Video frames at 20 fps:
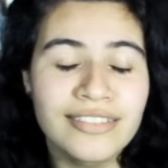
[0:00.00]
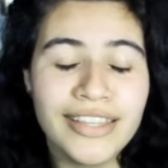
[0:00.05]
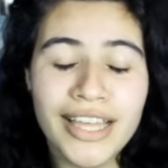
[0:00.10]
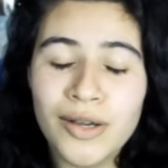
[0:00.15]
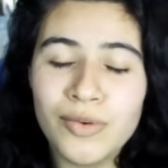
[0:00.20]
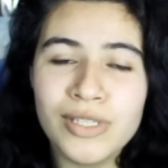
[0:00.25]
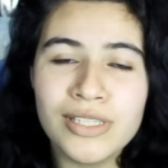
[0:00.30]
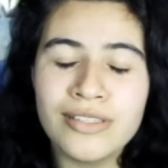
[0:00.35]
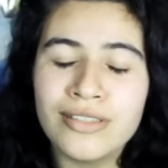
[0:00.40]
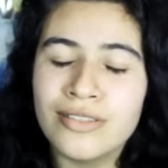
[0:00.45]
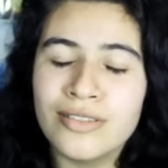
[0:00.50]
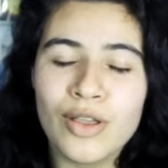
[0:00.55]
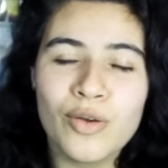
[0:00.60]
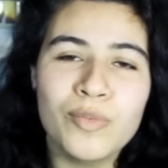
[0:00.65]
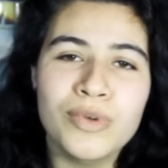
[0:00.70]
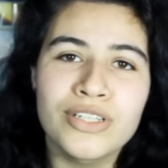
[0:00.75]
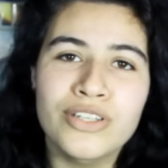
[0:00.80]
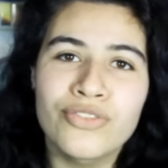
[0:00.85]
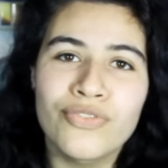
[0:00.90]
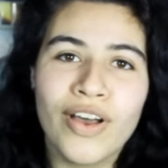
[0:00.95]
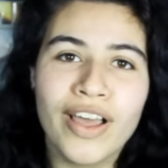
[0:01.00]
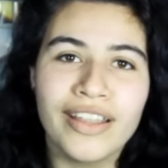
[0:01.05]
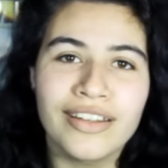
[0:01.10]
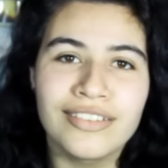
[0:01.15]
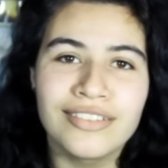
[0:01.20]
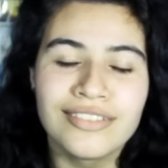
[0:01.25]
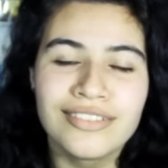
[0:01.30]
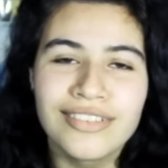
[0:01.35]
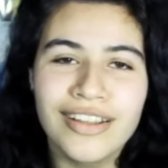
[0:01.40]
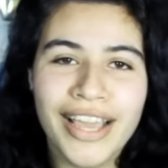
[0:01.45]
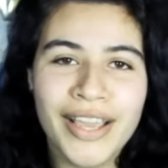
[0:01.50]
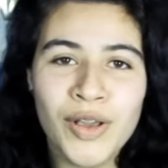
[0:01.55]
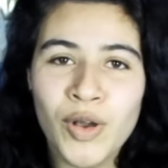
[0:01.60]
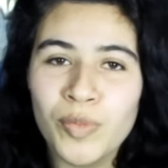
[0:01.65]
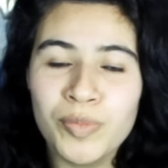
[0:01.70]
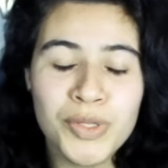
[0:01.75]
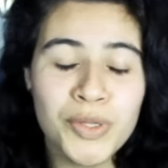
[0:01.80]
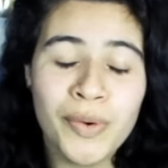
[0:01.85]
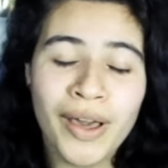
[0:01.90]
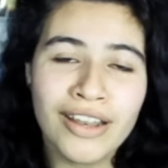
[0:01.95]
That was so much fun. I
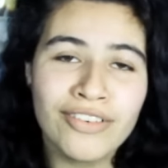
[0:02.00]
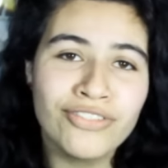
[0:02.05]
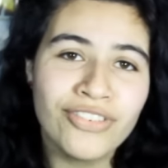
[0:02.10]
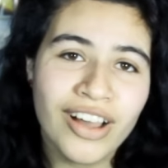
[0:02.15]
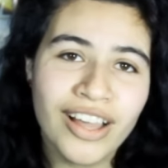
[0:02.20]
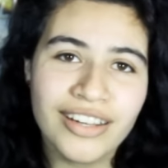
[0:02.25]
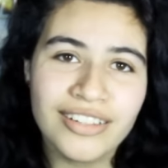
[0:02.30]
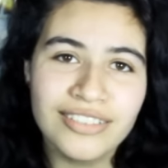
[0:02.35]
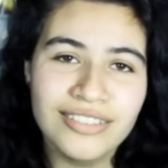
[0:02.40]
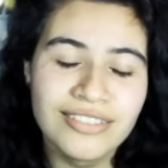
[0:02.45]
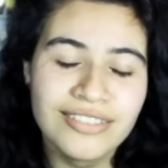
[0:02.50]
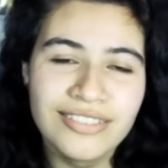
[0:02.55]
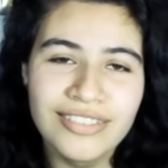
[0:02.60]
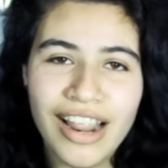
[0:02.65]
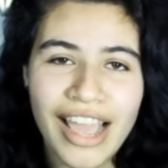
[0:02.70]
hope you had fun.